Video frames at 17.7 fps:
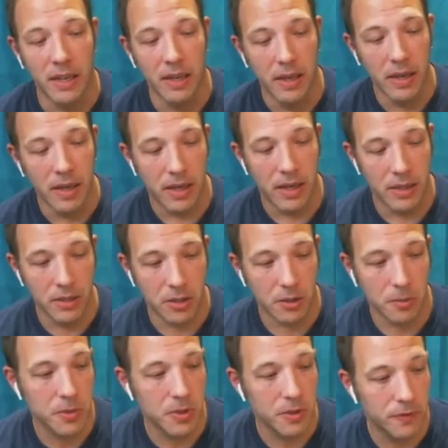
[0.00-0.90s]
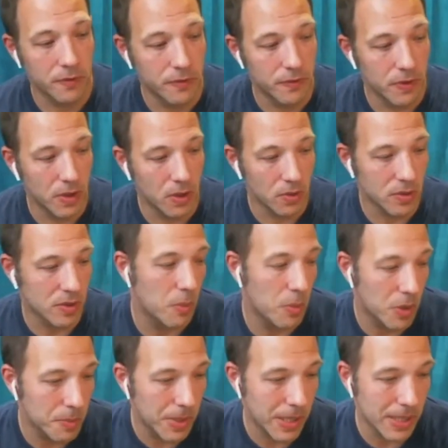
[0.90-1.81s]
in terms of,
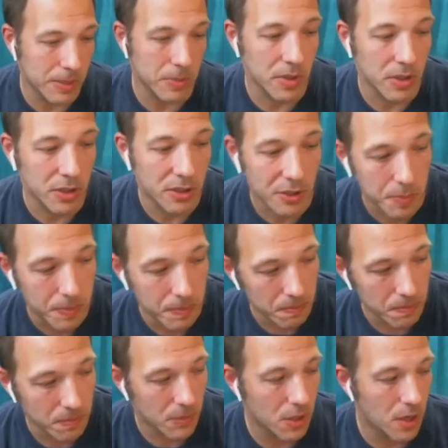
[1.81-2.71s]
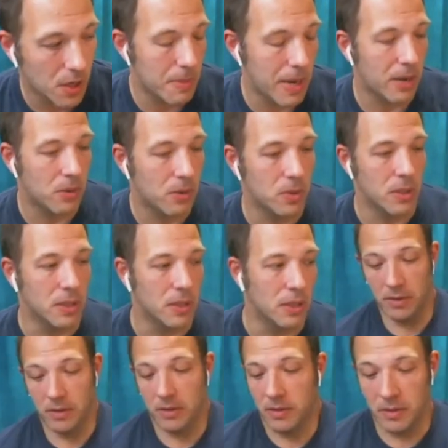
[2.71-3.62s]
someone being able to come out and
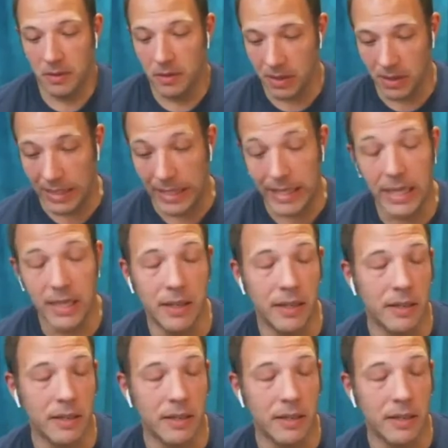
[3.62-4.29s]
lead